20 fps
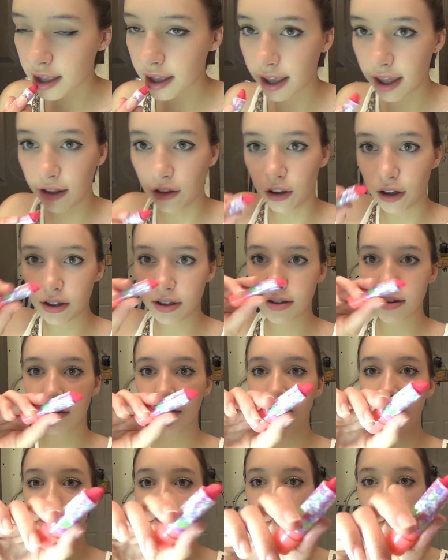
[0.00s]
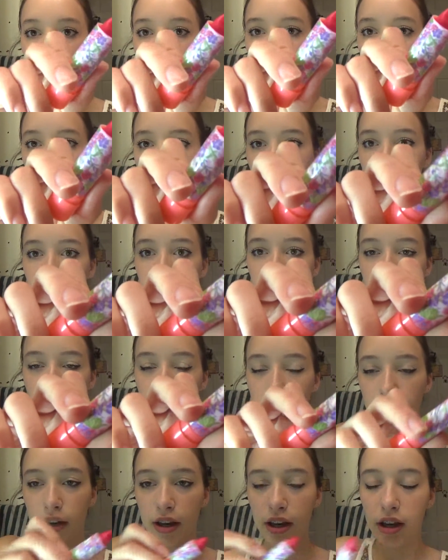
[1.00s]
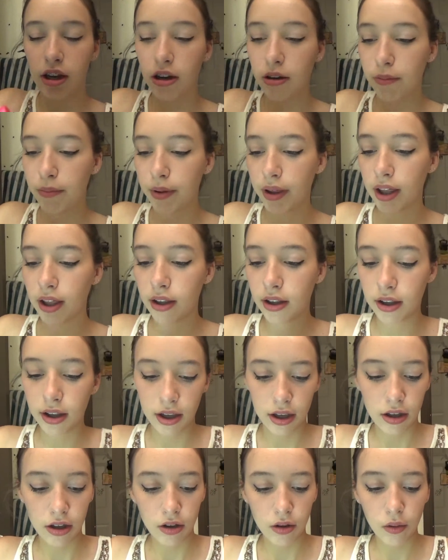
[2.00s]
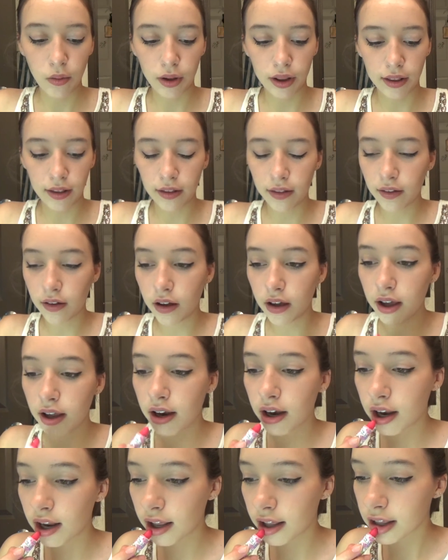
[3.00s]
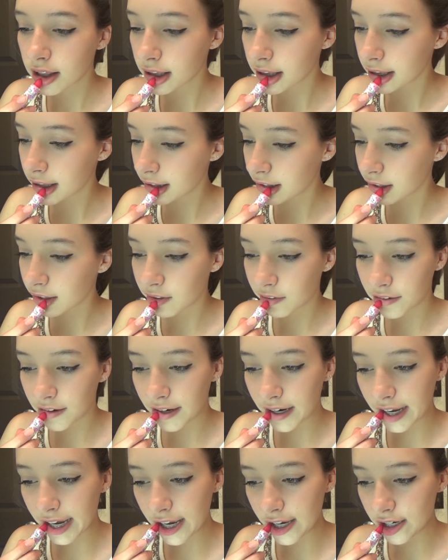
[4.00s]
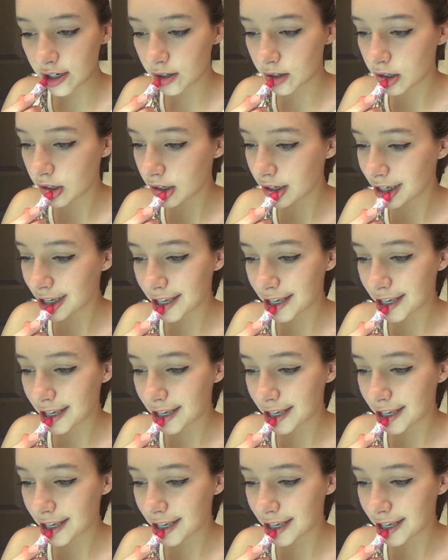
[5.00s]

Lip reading: It looks really bright on here, but once it's on, it looks very natural.